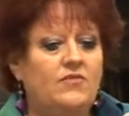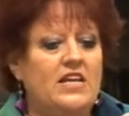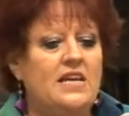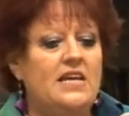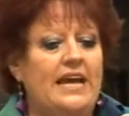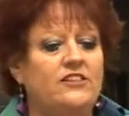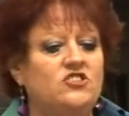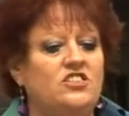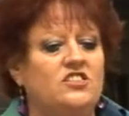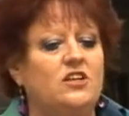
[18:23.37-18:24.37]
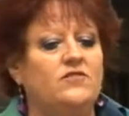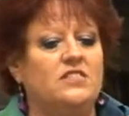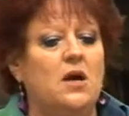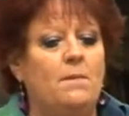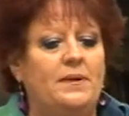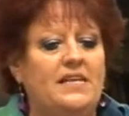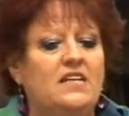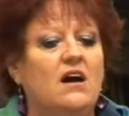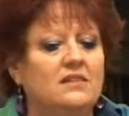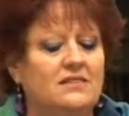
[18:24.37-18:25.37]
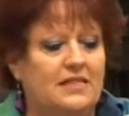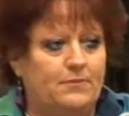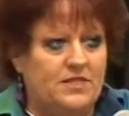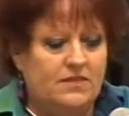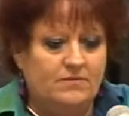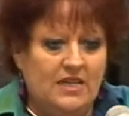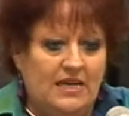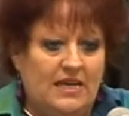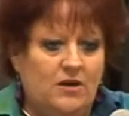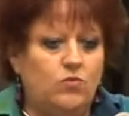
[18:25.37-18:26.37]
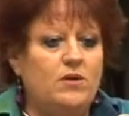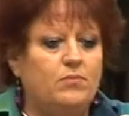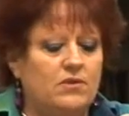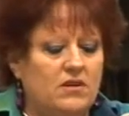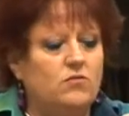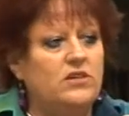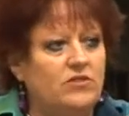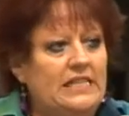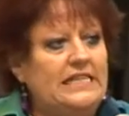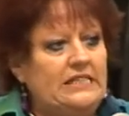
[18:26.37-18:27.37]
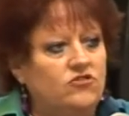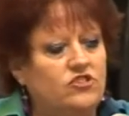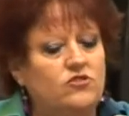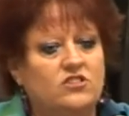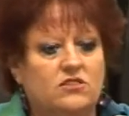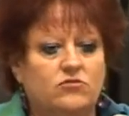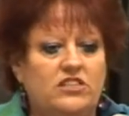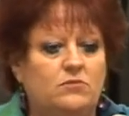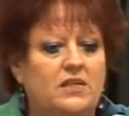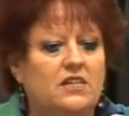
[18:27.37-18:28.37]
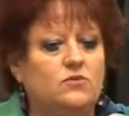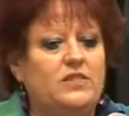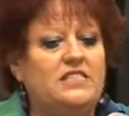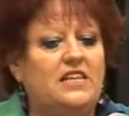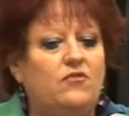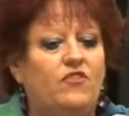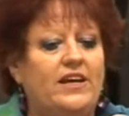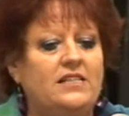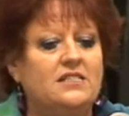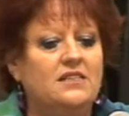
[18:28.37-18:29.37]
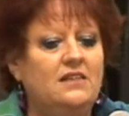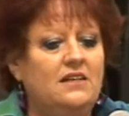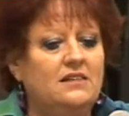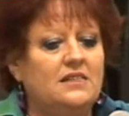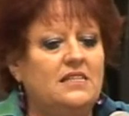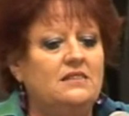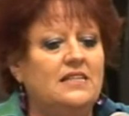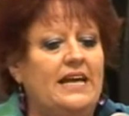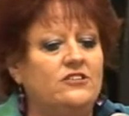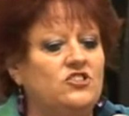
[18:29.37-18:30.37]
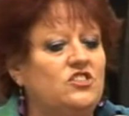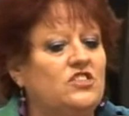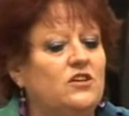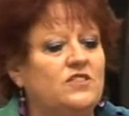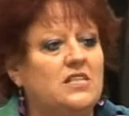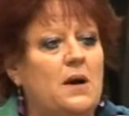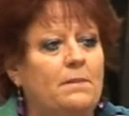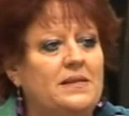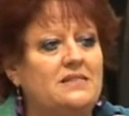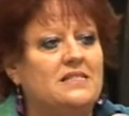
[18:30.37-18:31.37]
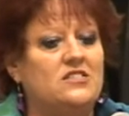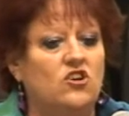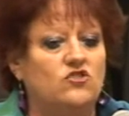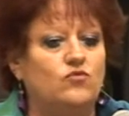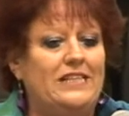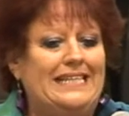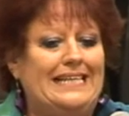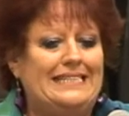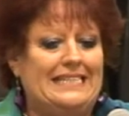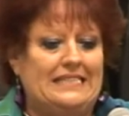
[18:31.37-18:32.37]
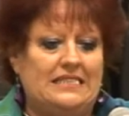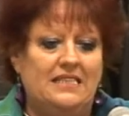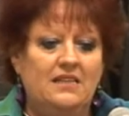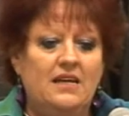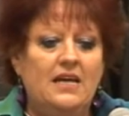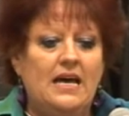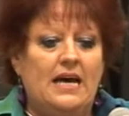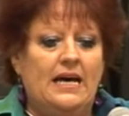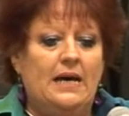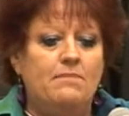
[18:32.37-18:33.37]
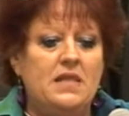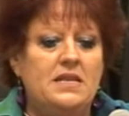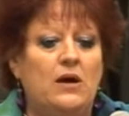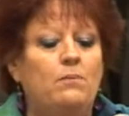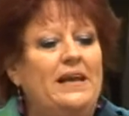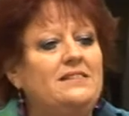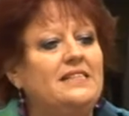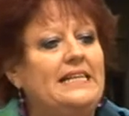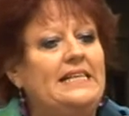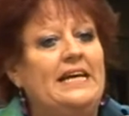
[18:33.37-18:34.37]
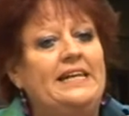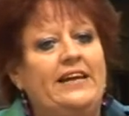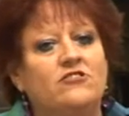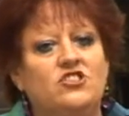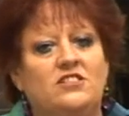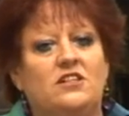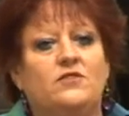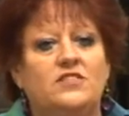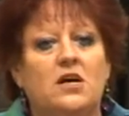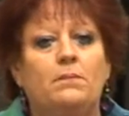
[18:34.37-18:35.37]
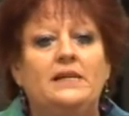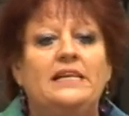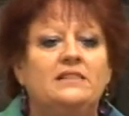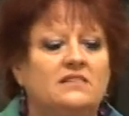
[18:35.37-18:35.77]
The energy service company concept we really introduced to the region, because we did find that these energy service companies did not really exist. Now, basically, an energy service company,